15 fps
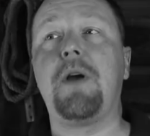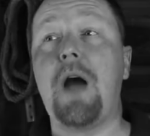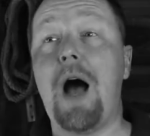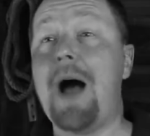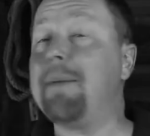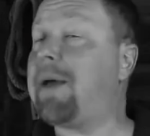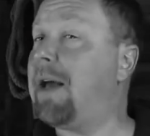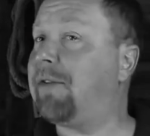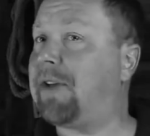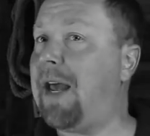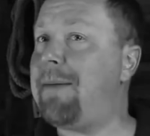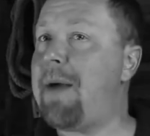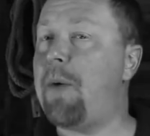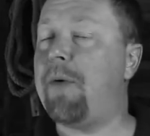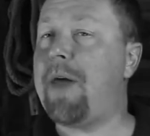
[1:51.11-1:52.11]
Comcast
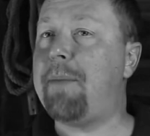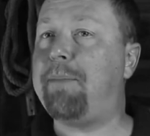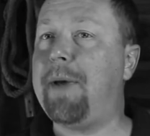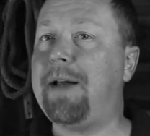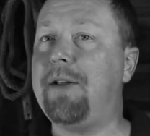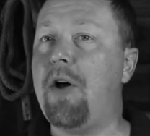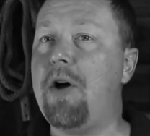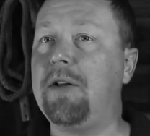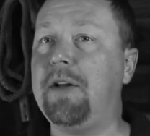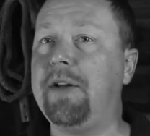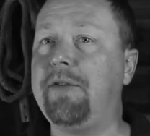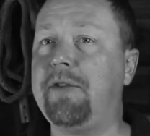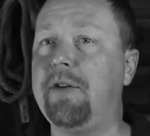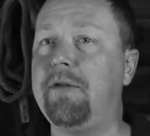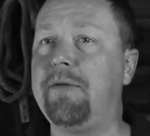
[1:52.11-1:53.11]
came out with that big long
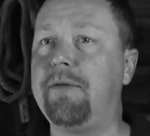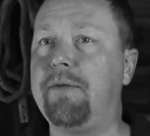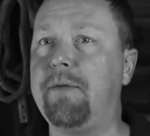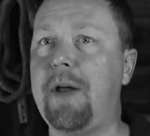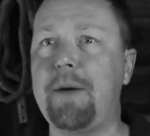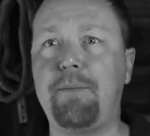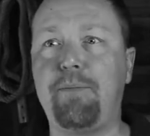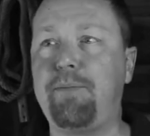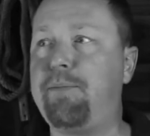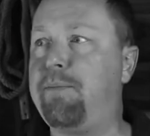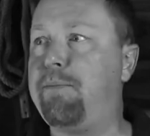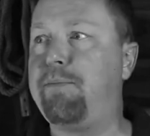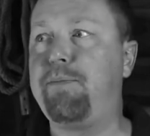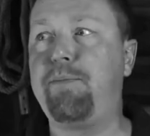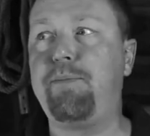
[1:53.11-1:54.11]
list of like
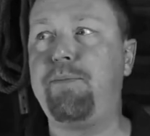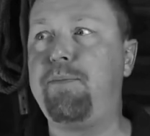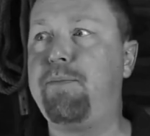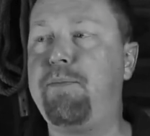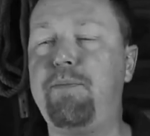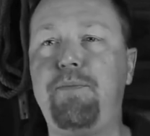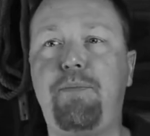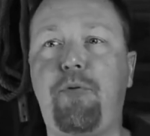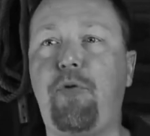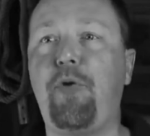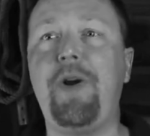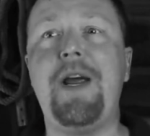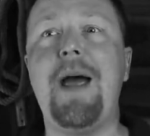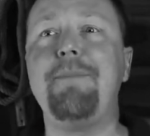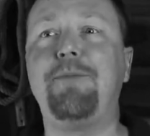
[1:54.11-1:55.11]

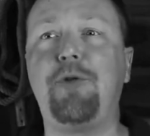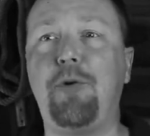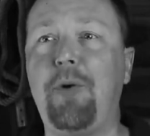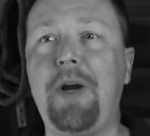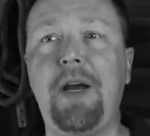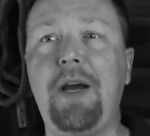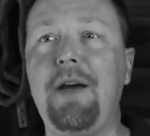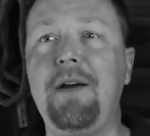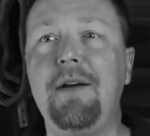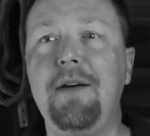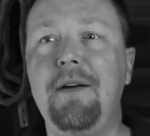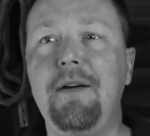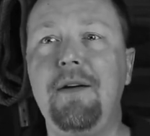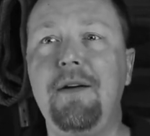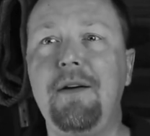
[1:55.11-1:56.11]
preemptory
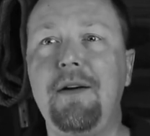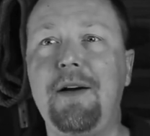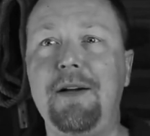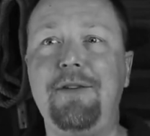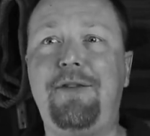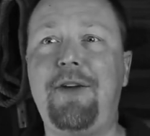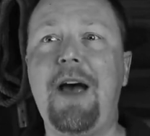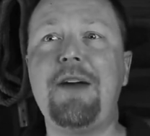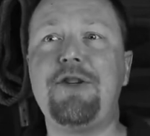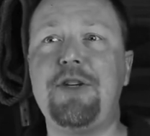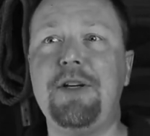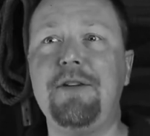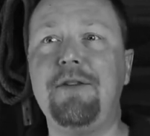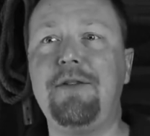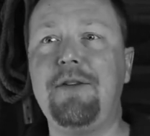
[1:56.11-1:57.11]

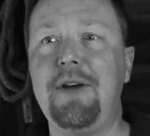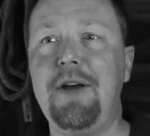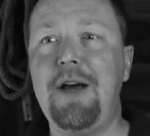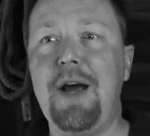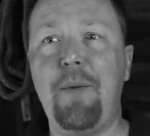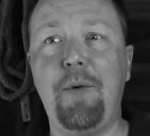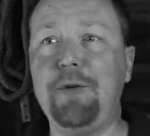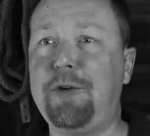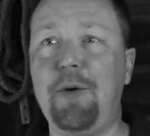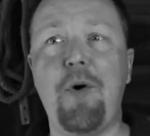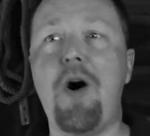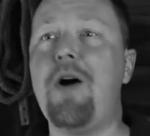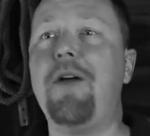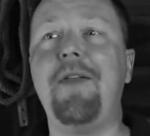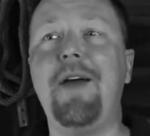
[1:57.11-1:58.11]
concessions. We'll do
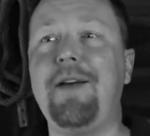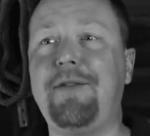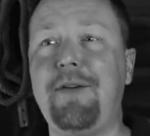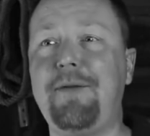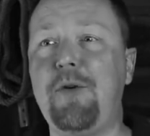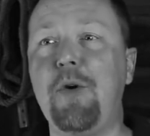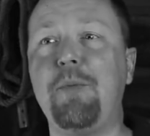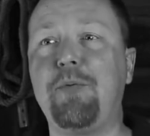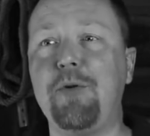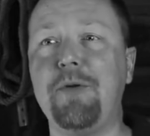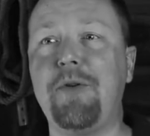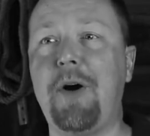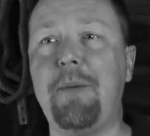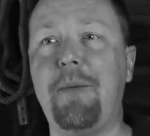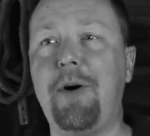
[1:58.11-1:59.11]
all this if you
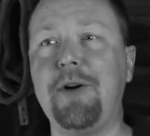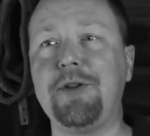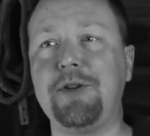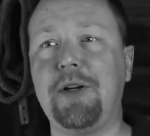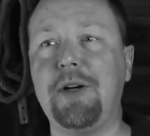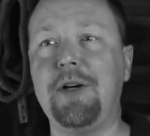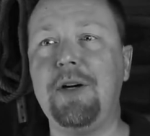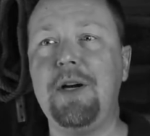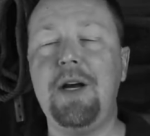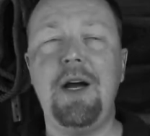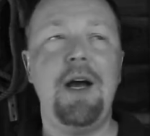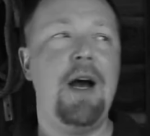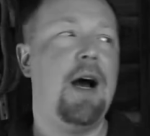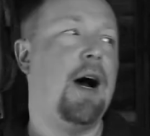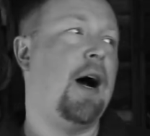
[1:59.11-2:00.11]
approve our merger.
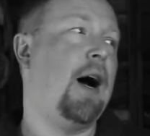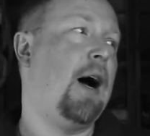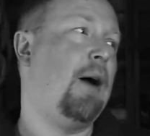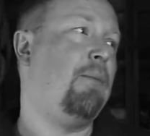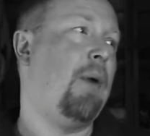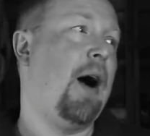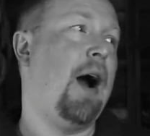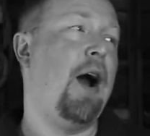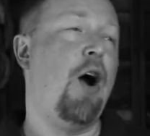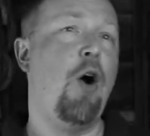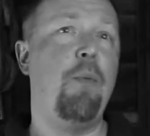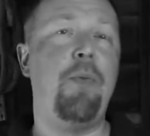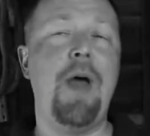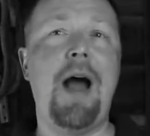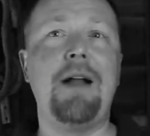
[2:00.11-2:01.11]
I
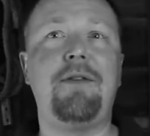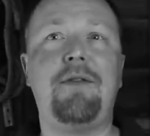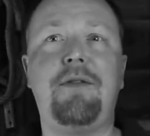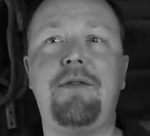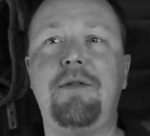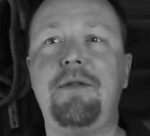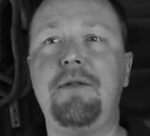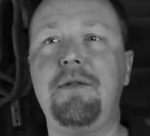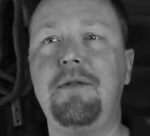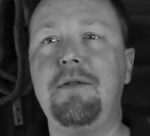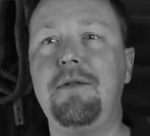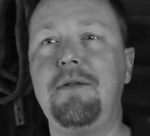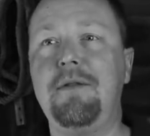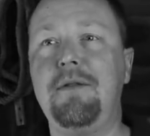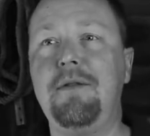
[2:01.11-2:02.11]
hope that's
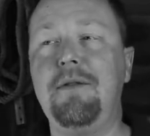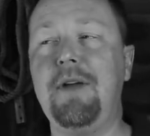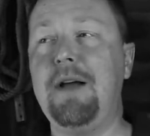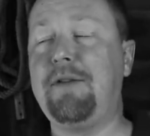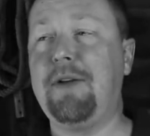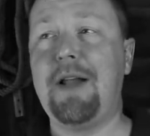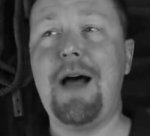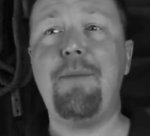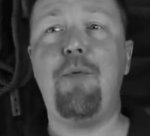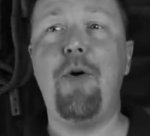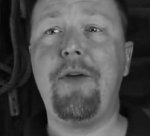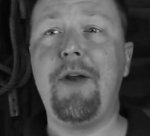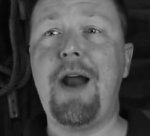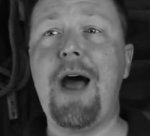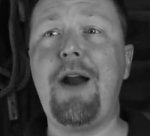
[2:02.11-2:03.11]
a lot
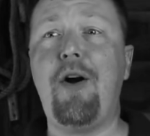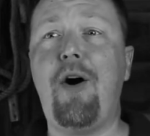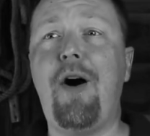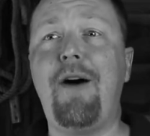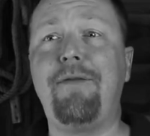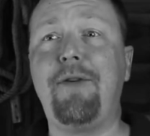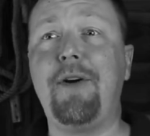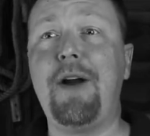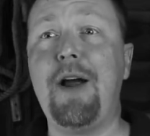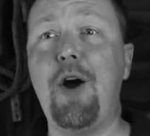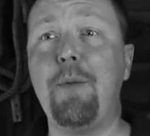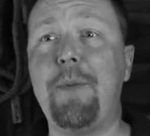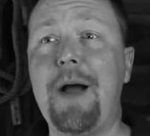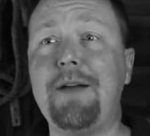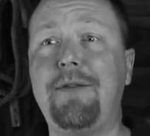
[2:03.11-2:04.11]
than I'd offered, and I
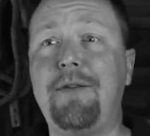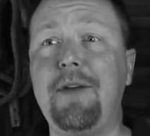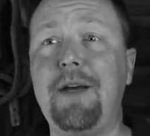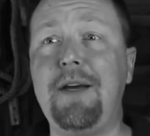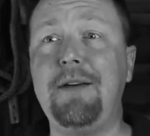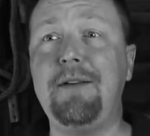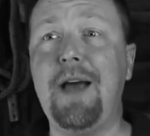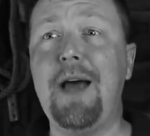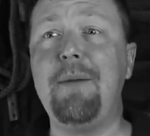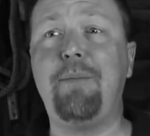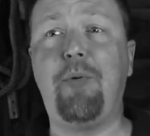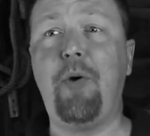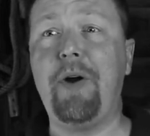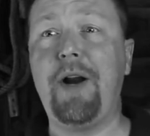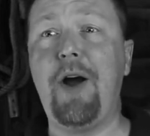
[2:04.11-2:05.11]
hope that's the end
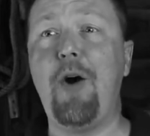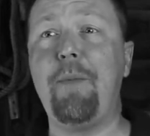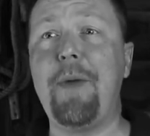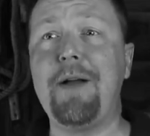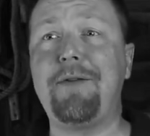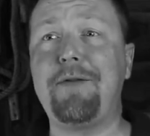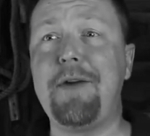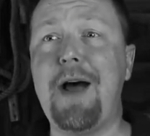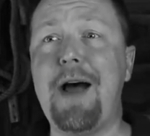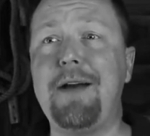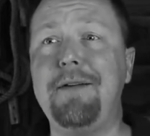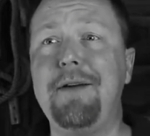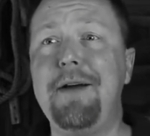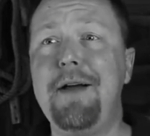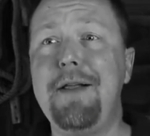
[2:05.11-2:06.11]
point. I hope that's
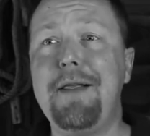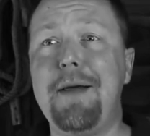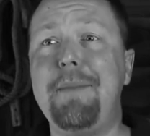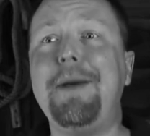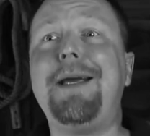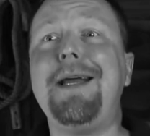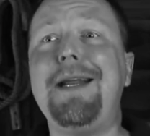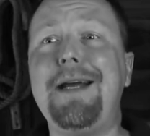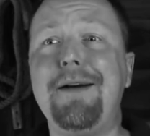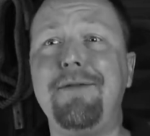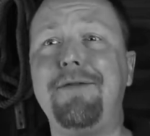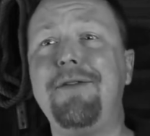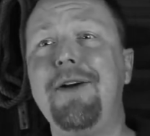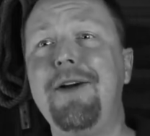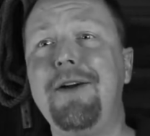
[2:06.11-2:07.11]
not the beginning
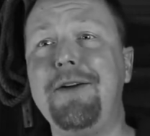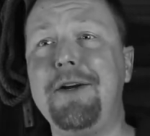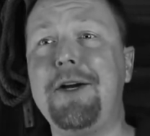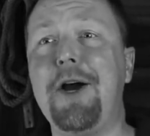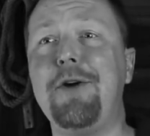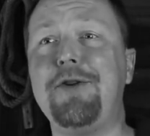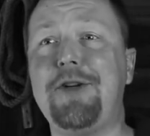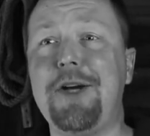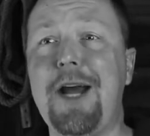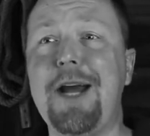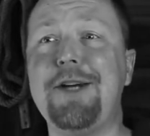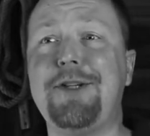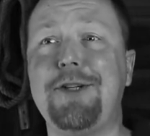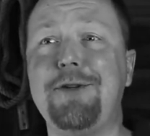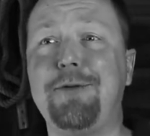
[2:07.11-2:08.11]
of
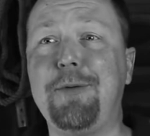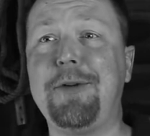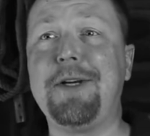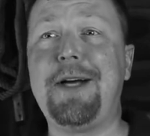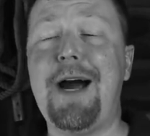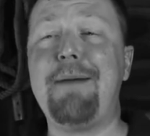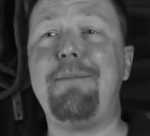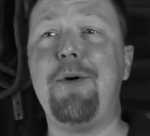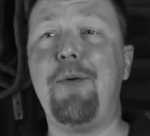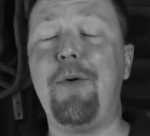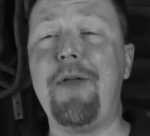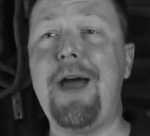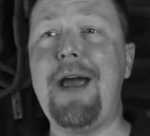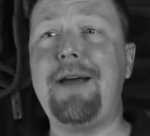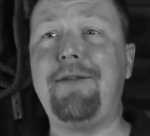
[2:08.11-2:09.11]
negotiations with the government where
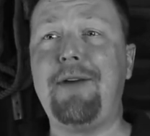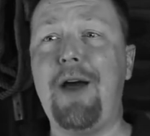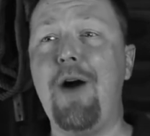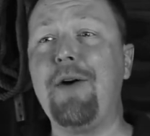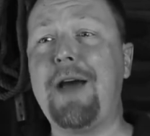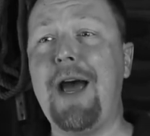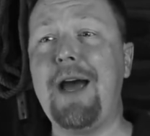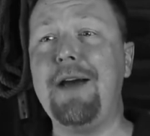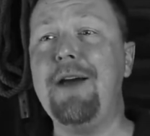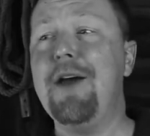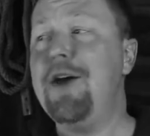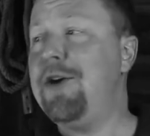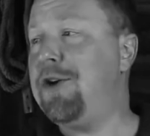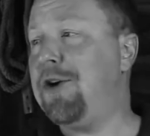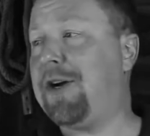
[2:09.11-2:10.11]
they say, okay,
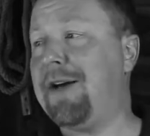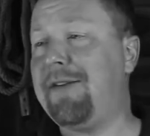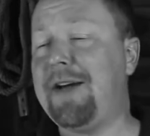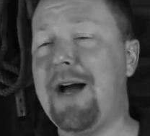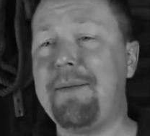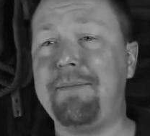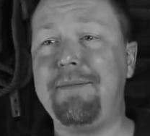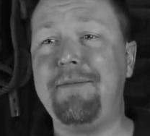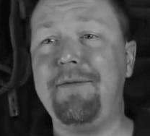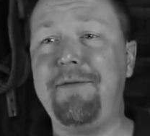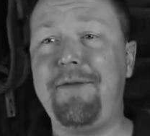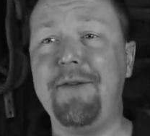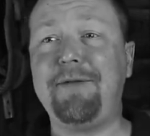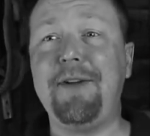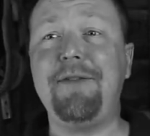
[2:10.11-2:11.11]
you're giving up
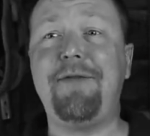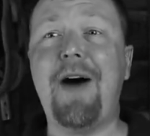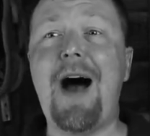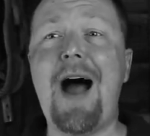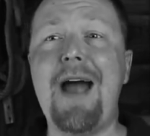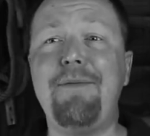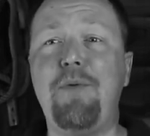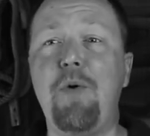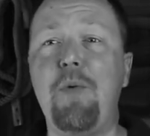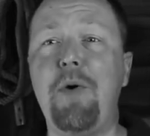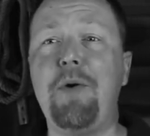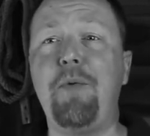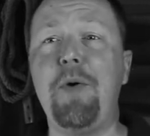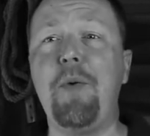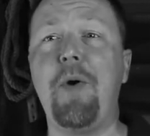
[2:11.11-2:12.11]
55,
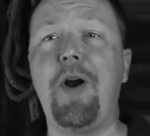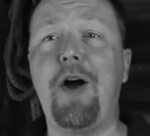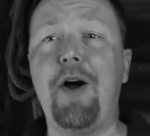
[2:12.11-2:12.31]
well, we want